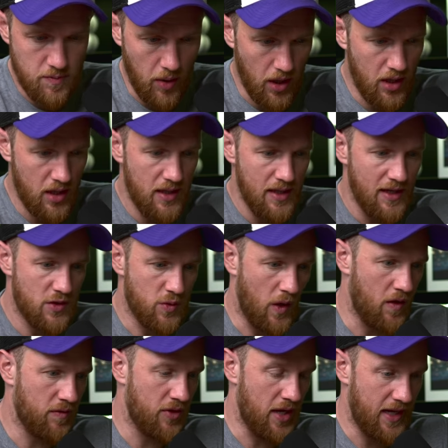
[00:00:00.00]
But
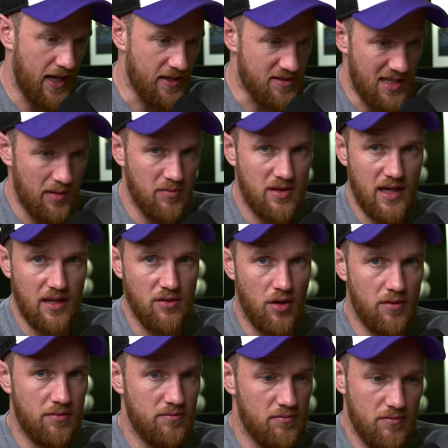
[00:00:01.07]
12, that again, same thing,
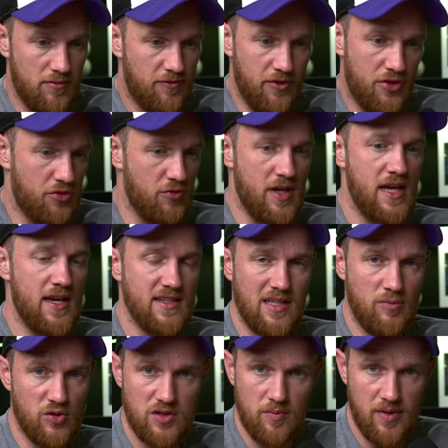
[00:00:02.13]
not for 3 years they
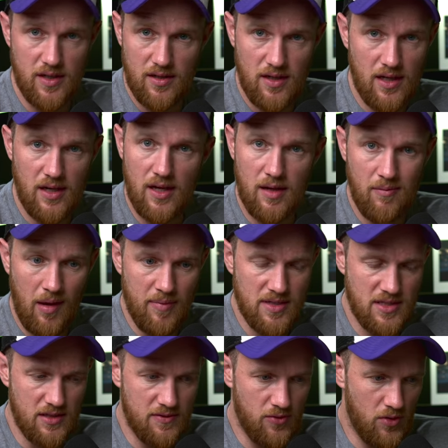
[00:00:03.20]
must have been in my
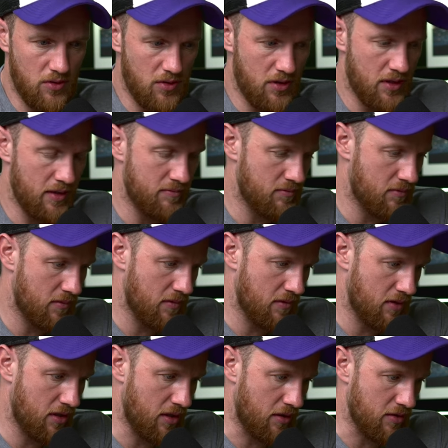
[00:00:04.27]
business for,
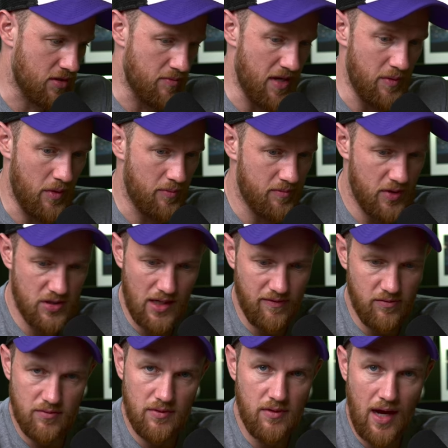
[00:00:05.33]
you know, as a minimum, because I
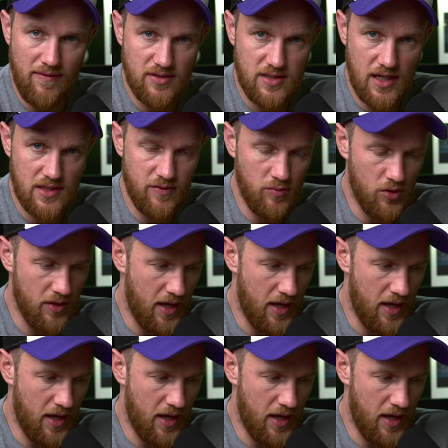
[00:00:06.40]
haven't advertised for more